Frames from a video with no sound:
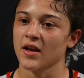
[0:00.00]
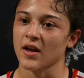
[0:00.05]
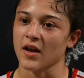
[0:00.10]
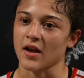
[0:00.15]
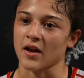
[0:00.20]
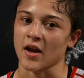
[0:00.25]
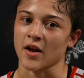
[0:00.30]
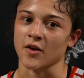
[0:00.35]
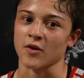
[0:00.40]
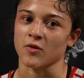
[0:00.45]

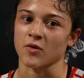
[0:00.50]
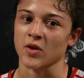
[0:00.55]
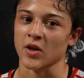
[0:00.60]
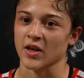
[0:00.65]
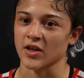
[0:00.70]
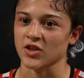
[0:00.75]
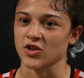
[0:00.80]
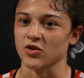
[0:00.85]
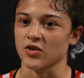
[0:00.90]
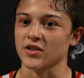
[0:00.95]
and I knew like
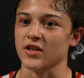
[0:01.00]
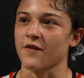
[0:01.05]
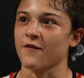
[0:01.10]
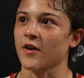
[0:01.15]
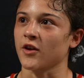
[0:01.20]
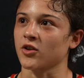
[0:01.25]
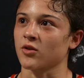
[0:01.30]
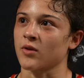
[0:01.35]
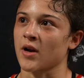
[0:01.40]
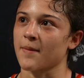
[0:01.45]
as soon as I
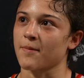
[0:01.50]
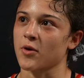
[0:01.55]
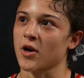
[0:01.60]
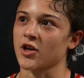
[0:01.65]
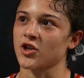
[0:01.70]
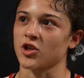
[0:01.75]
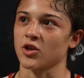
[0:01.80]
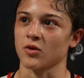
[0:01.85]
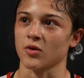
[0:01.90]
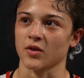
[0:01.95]
felt the right
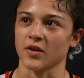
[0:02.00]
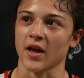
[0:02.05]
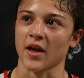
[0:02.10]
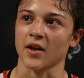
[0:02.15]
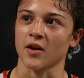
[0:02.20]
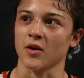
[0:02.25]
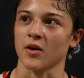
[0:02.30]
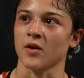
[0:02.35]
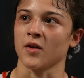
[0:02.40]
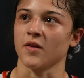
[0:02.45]
pressure
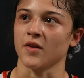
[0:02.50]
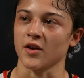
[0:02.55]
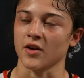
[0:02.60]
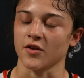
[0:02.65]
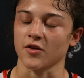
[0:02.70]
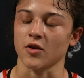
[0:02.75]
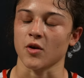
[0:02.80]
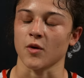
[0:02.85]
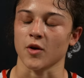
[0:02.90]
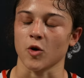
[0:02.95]
that the
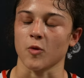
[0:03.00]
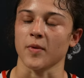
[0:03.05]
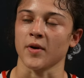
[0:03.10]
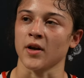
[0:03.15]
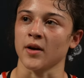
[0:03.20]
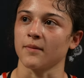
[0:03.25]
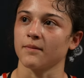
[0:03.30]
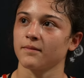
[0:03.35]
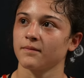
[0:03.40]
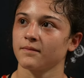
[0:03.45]
throw would open
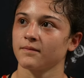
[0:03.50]
up.